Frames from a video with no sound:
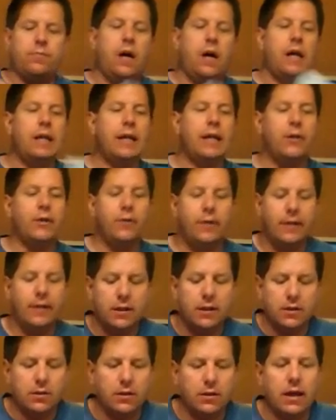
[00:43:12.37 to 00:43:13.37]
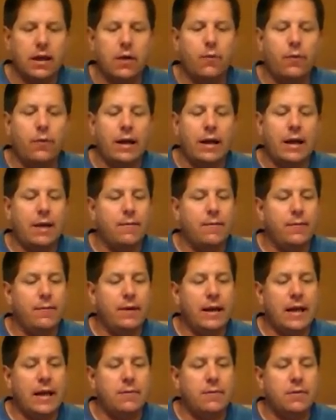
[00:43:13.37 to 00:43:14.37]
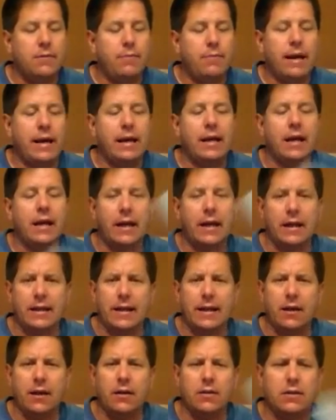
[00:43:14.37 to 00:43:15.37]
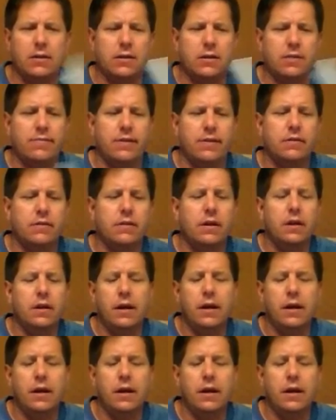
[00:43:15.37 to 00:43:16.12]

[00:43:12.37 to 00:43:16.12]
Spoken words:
I like doing this so that when it comes to painting, I can take all this stuff out